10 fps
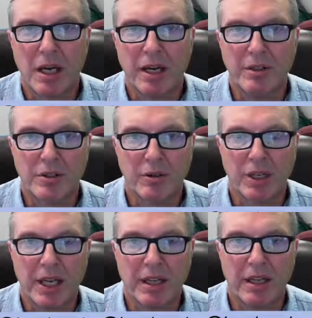I can
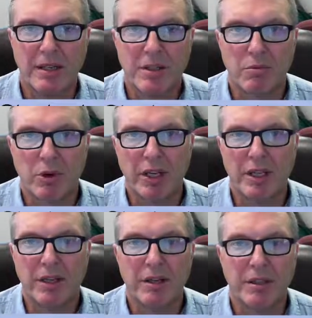certainly analyze it right
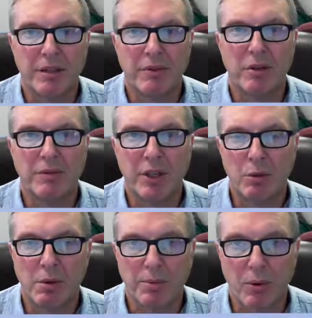here and give you a
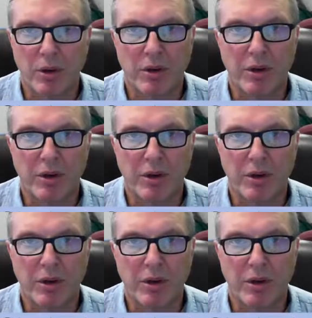video report